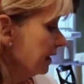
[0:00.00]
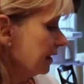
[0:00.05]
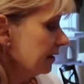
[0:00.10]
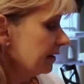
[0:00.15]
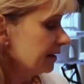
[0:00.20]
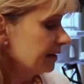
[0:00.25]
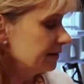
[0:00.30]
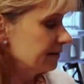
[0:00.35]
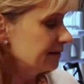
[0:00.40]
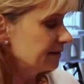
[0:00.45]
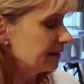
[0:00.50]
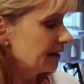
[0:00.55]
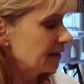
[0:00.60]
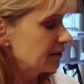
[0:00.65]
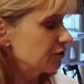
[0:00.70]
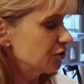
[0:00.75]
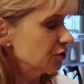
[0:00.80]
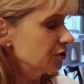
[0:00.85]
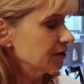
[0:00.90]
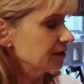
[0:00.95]
Now
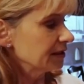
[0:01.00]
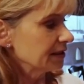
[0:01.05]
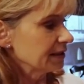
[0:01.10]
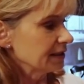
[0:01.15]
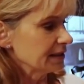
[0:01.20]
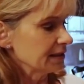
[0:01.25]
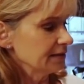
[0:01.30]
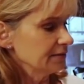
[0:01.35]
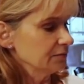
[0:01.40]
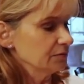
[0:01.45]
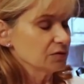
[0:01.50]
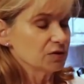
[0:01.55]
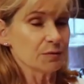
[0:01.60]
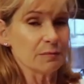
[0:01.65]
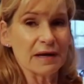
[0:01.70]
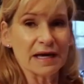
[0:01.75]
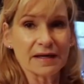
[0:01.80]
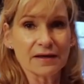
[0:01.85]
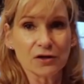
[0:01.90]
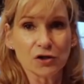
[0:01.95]
inside your lid,
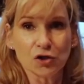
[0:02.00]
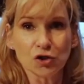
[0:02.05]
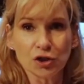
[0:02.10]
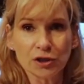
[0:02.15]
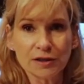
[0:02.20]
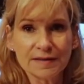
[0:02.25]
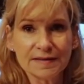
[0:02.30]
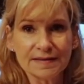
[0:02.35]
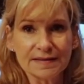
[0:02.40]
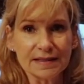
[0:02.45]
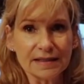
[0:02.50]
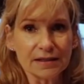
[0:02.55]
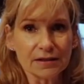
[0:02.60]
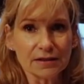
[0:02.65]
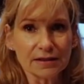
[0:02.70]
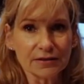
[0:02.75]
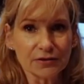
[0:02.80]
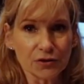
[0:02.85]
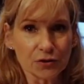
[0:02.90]
to make a good seal,